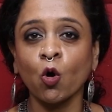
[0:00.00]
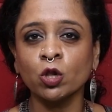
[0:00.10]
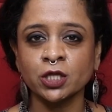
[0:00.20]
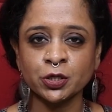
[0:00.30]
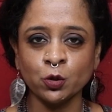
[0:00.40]

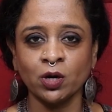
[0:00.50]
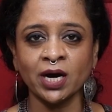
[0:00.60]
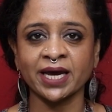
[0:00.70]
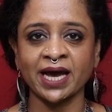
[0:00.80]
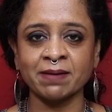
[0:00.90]
all the yoga
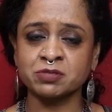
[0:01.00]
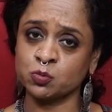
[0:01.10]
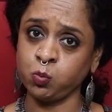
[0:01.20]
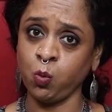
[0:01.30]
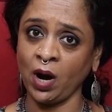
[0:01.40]
camps.
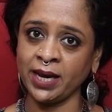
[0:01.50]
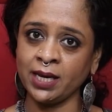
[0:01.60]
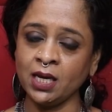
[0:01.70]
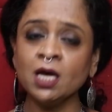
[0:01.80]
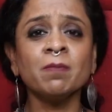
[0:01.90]
Why?
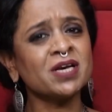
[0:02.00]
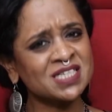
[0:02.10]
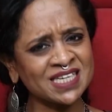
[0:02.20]
Because